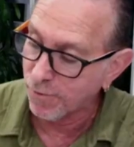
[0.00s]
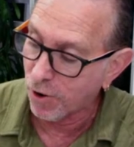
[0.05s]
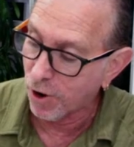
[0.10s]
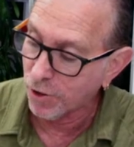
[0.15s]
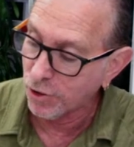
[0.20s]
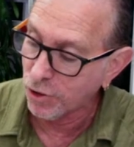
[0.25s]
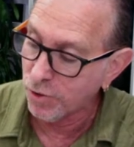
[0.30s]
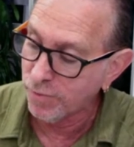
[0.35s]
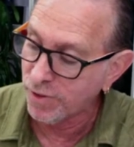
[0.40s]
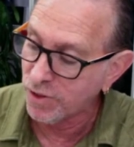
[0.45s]

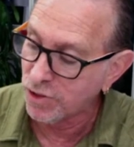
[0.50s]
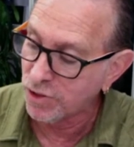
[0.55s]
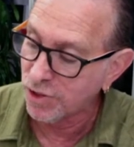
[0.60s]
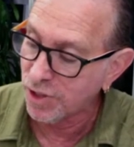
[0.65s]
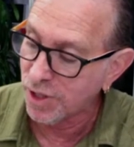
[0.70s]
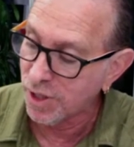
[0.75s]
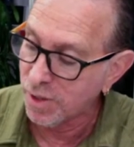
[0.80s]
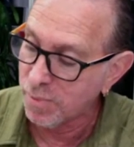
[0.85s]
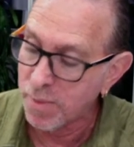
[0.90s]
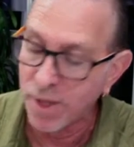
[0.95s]

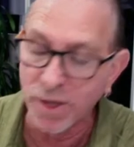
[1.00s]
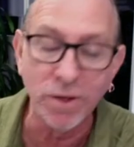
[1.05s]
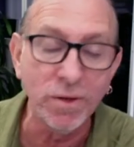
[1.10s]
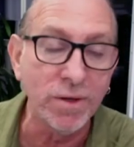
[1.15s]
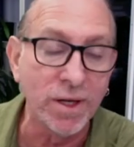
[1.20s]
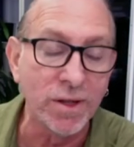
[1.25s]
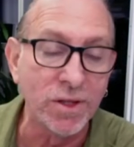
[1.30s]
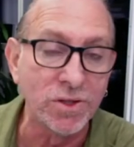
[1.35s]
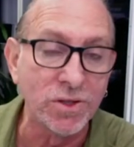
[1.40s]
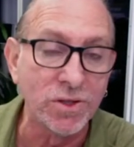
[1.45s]
Far-UVC emitter in
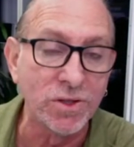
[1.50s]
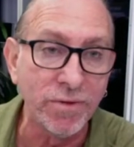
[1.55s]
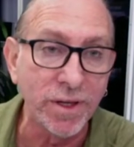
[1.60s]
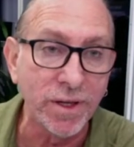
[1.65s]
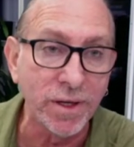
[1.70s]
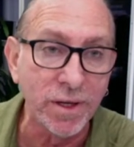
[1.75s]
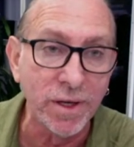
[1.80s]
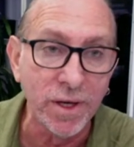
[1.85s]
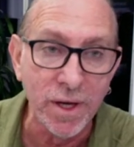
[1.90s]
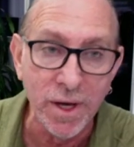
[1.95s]
the center of
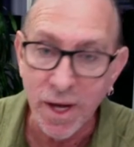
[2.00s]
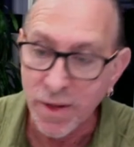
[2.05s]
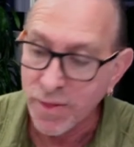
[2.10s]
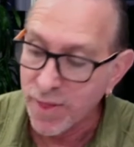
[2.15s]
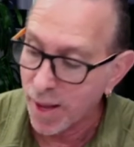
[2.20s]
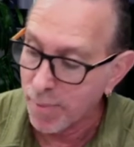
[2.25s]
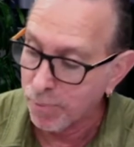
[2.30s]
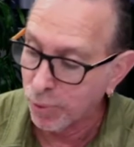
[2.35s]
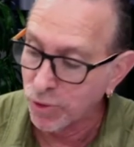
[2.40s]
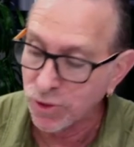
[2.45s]
it
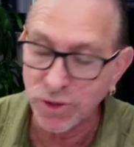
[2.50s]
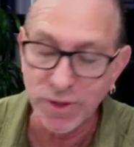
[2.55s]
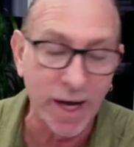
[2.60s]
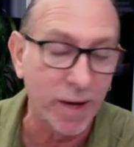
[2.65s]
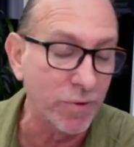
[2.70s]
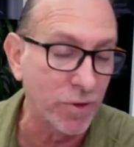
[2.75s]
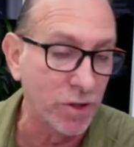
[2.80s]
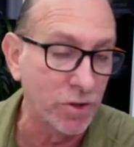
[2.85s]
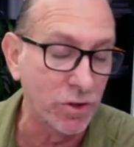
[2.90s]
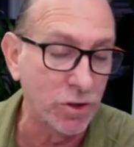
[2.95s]
that puts
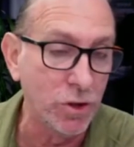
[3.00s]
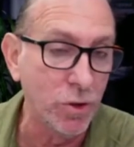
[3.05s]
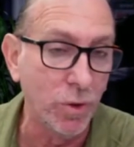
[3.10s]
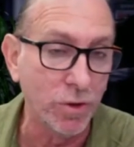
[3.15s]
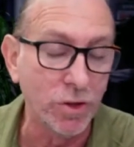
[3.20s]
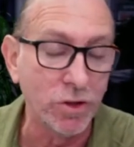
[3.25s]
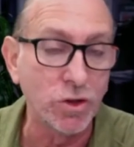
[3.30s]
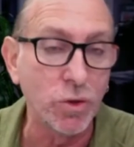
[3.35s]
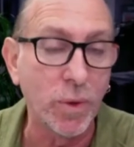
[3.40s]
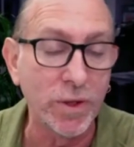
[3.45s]
out this
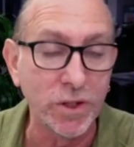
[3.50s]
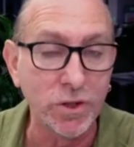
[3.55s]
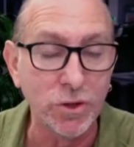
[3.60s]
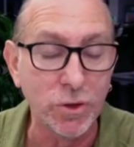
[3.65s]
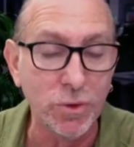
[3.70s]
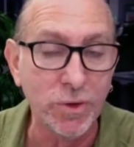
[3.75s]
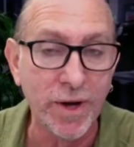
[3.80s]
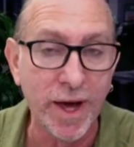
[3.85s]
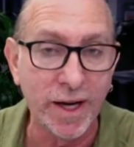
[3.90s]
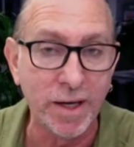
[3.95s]

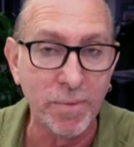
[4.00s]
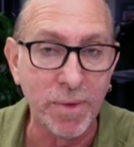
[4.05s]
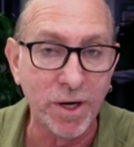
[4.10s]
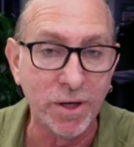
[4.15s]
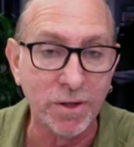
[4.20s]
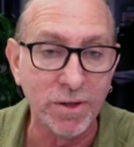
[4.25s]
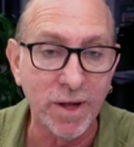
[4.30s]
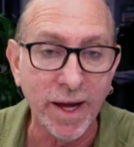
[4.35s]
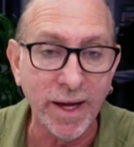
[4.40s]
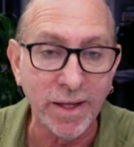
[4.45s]
222
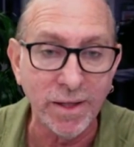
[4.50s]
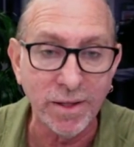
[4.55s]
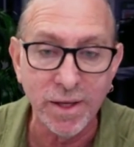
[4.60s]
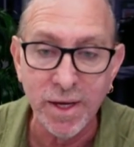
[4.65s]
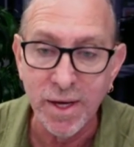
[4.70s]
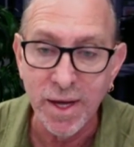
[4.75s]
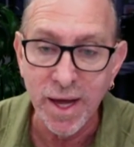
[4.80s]
nanometer light,